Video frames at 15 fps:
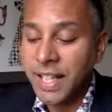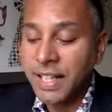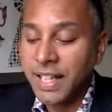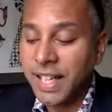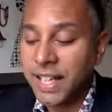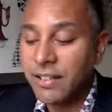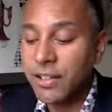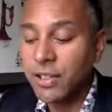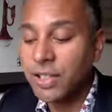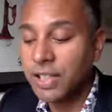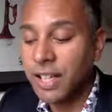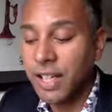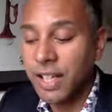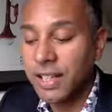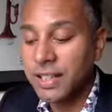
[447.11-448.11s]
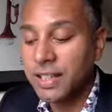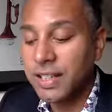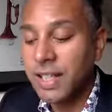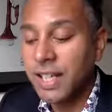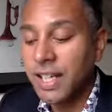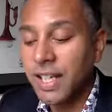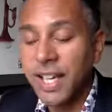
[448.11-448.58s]
the hero starts
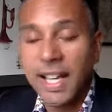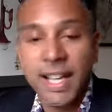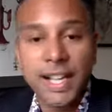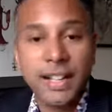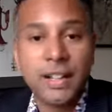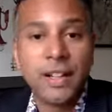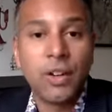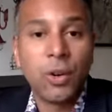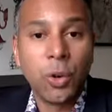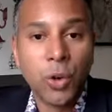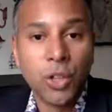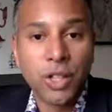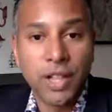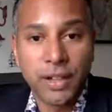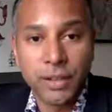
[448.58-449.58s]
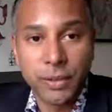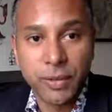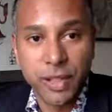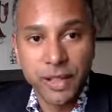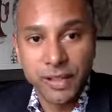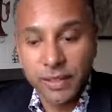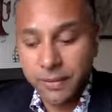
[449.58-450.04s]
in ordinary
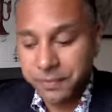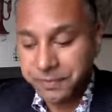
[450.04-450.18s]
world.